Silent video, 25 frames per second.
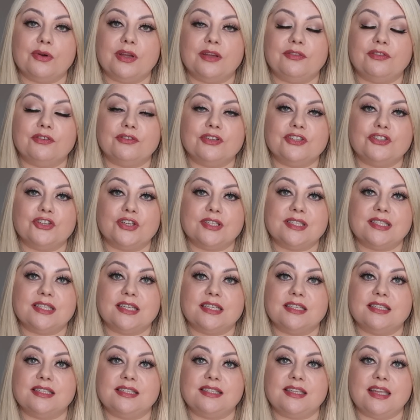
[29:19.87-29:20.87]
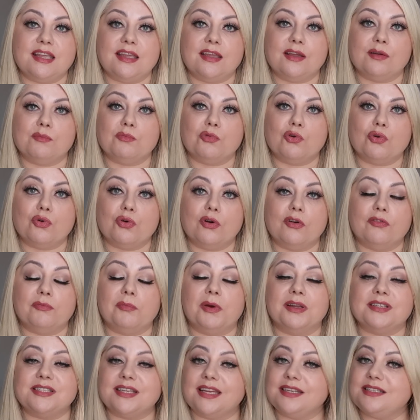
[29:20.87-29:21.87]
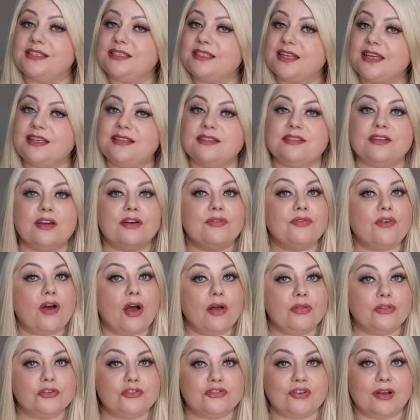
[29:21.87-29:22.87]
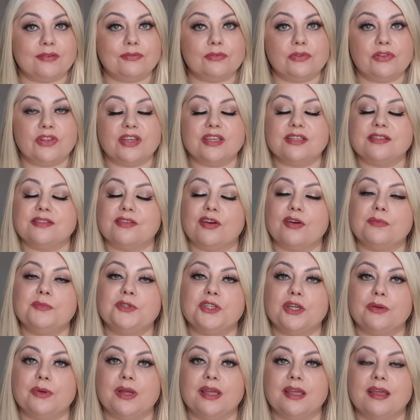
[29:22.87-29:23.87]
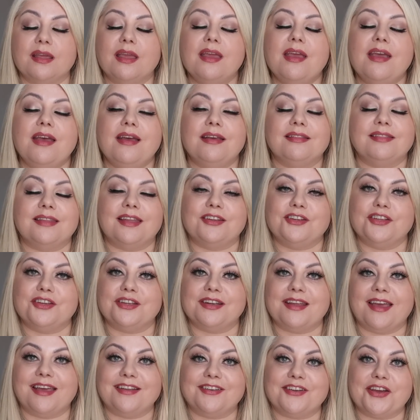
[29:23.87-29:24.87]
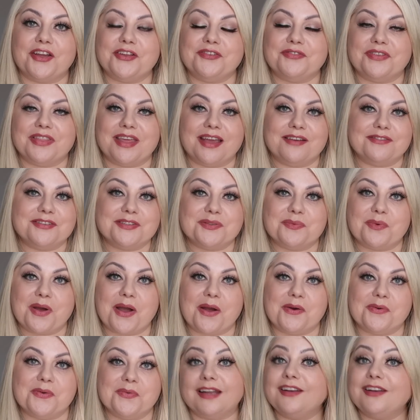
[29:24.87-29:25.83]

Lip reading: If you're interested in seeing more of my day-to-day stuff, other travel things that I'm doing, then you can head over there as well.